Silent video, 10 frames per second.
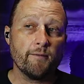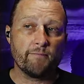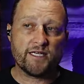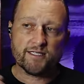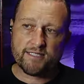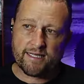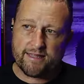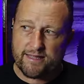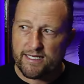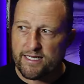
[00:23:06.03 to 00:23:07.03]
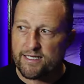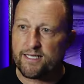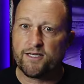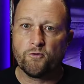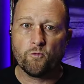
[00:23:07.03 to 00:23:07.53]
because I
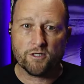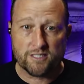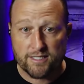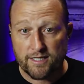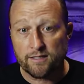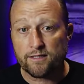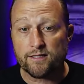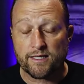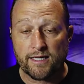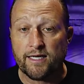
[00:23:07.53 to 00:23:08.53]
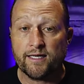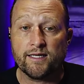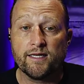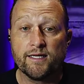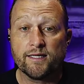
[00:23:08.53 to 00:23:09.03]
think we're still in